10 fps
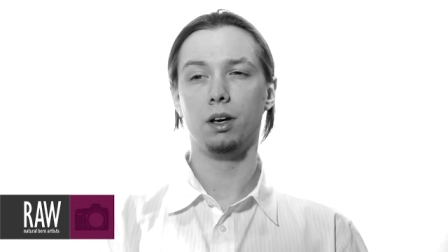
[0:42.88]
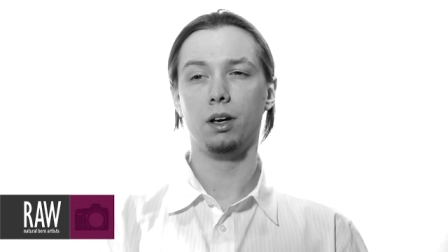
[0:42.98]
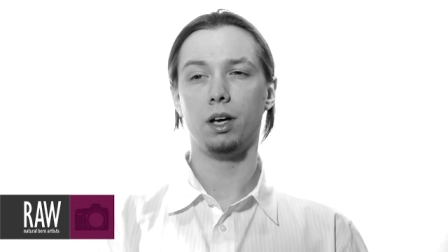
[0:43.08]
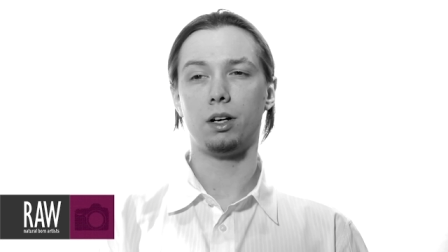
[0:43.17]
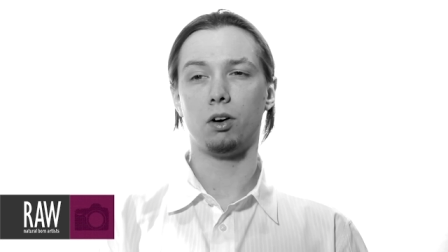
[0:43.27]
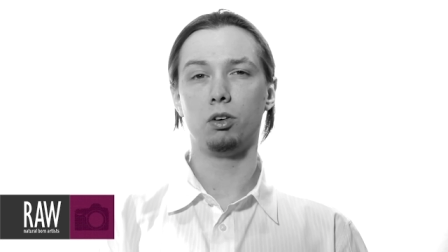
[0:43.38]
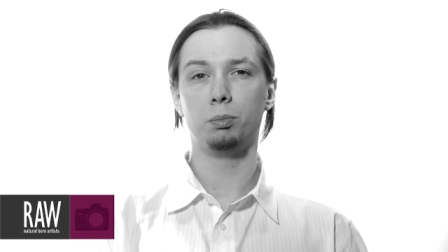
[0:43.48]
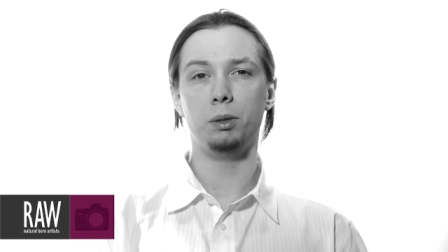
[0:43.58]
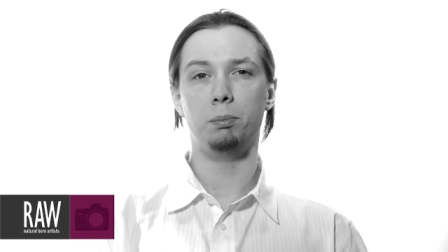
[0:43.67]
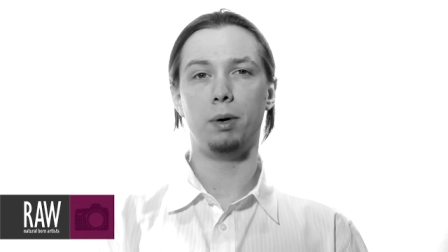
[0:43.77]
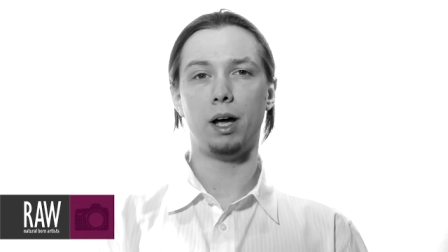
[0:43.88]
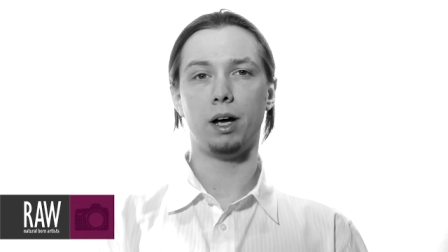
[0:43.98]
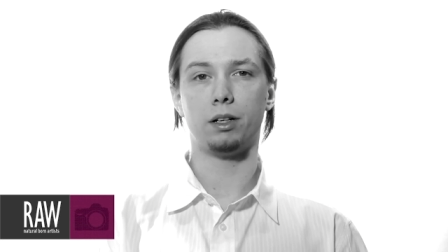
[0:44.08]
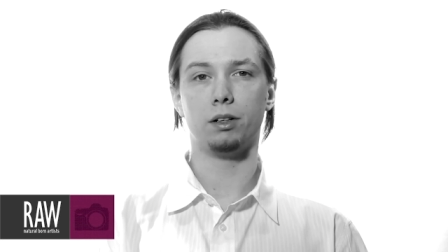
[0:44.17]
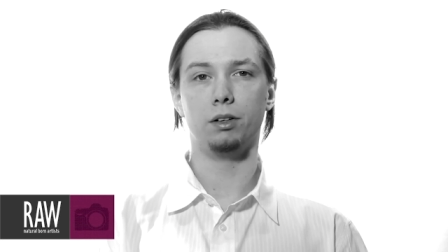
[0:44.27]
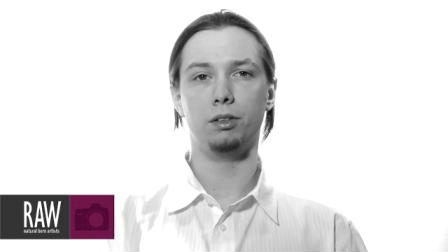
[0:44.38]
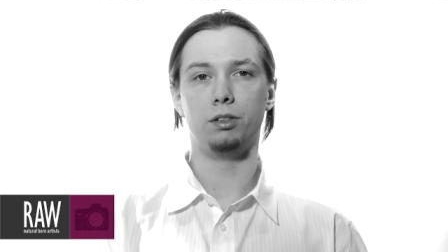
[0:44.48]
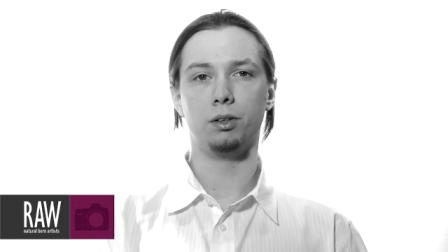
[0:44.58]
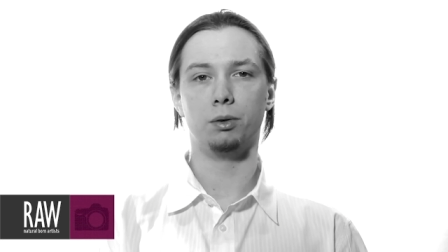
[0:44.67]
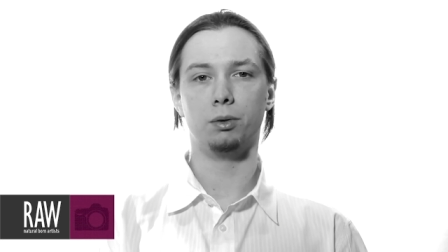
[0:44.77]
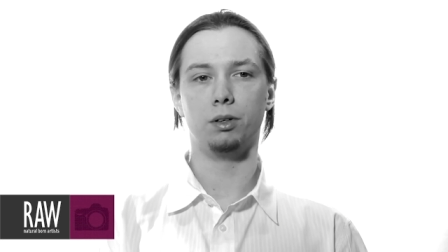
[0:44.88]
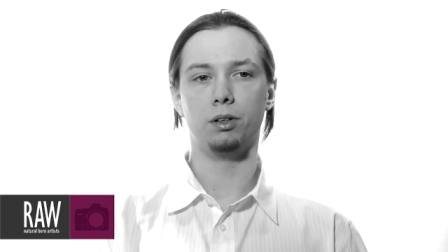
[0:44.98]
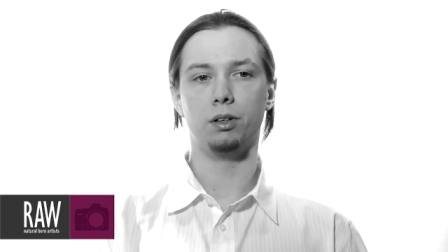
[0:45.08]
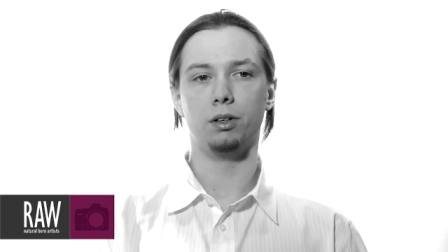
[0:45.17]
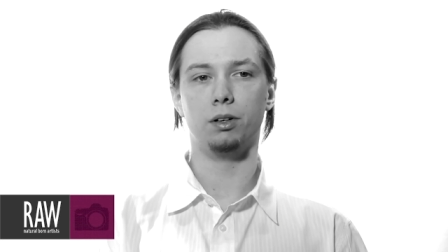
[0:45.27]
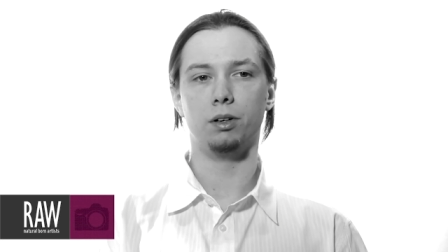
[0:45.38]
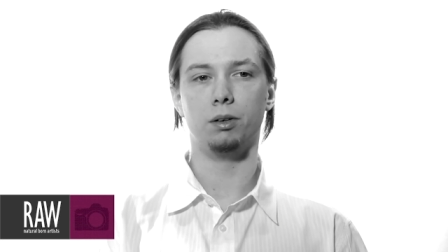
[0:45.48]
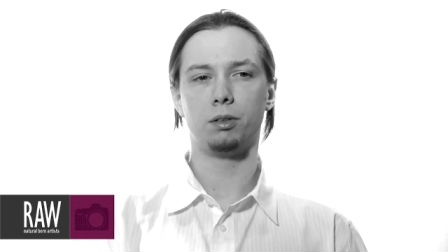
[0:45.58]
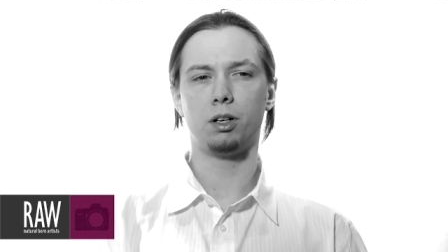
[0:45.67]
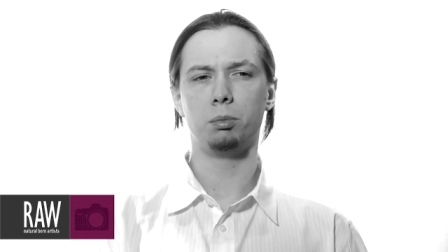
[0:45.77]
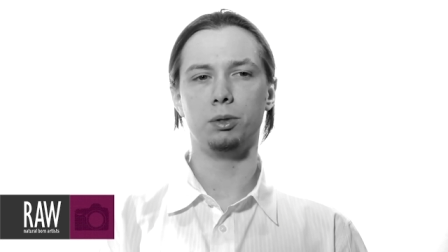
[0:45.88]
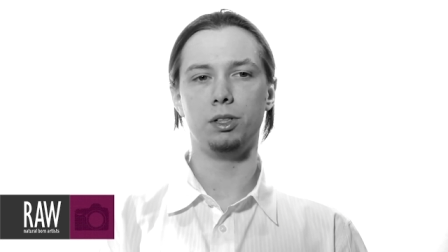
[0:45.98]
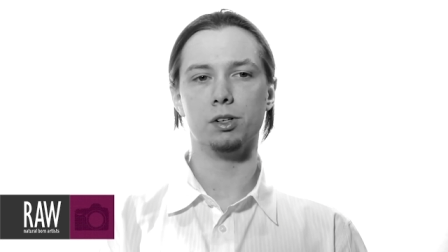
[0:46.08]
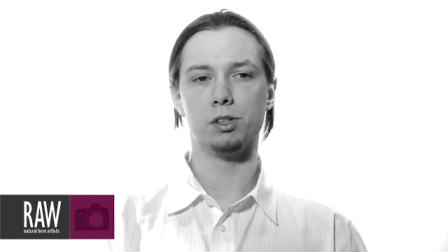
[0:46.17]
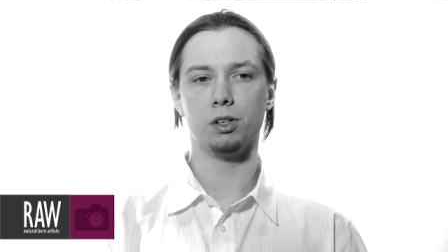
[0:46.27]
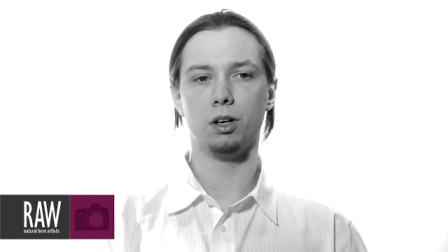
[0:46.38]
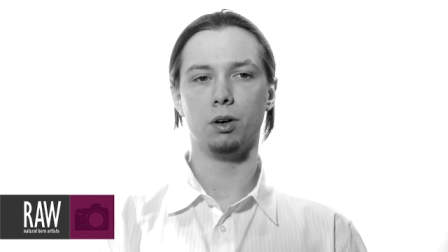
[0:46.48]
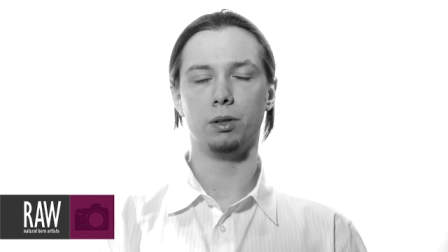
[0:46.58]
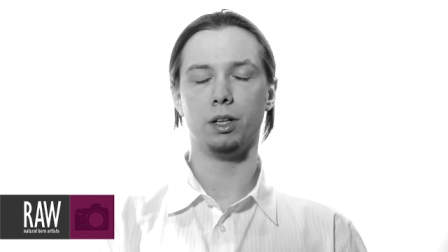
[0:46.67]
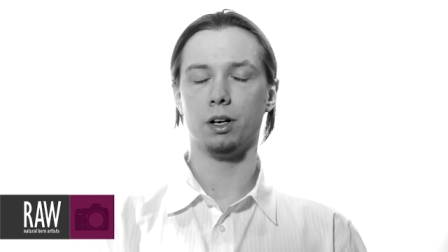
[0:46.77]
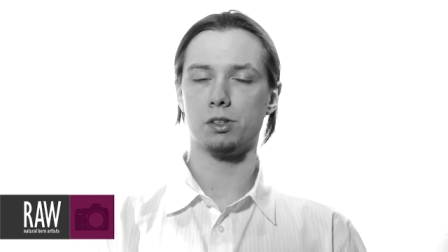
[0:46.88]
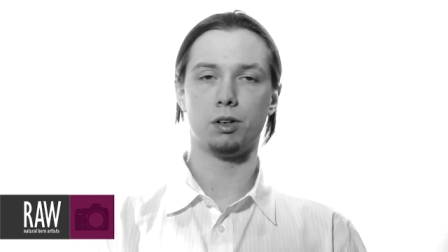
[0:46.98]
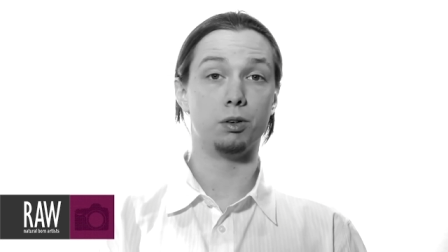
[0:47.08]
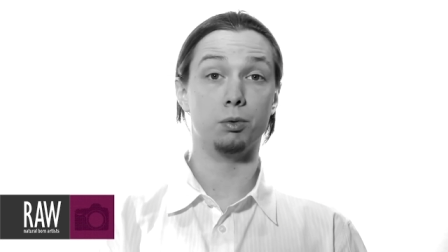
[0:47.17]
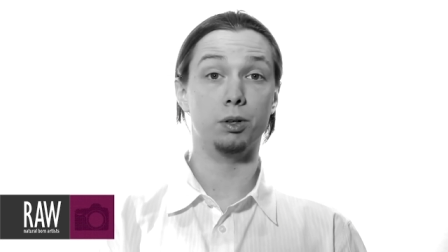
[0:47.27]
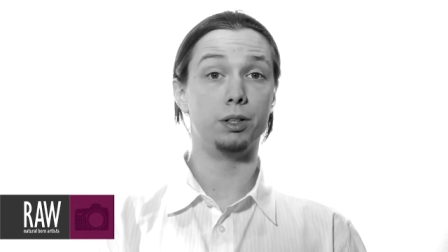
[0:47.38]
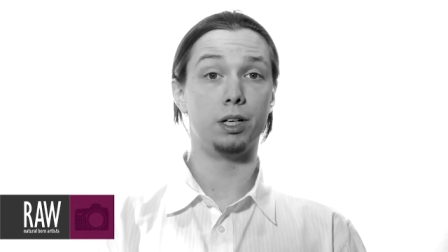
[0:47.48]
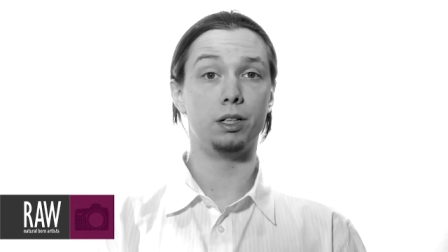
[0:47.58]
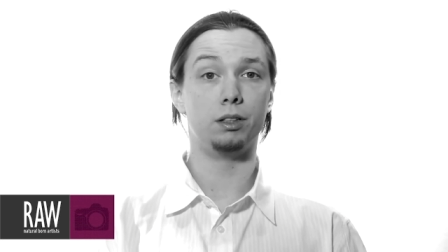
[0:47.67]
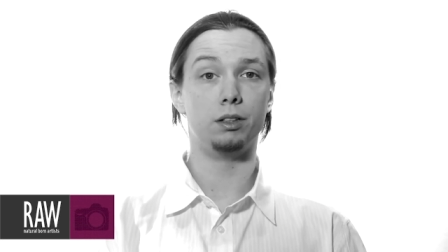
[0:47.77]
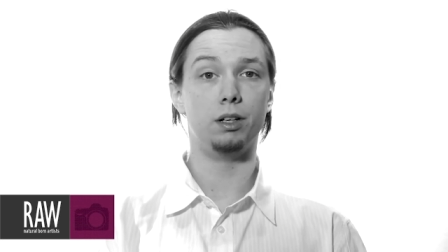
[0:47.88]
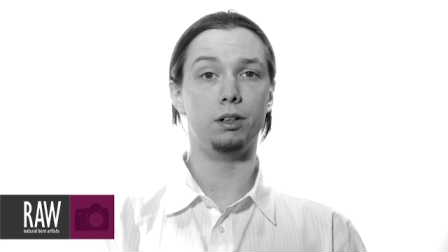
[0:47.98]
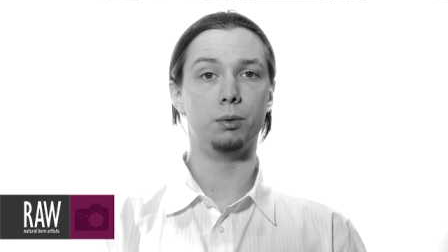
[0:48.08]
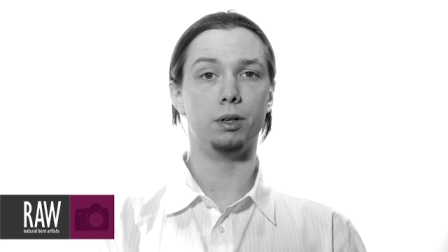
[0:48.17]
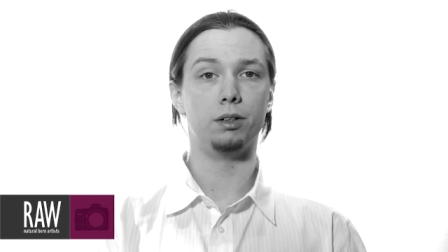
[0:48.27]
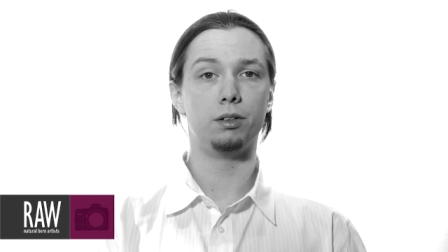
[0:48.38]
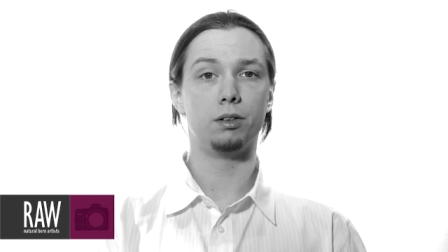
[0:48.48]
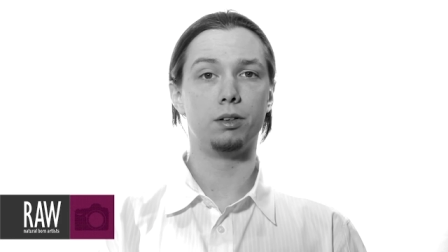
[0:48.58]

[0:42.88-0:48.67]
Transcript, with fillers: it called me back until uh, a couple years ago and then I started really getting into it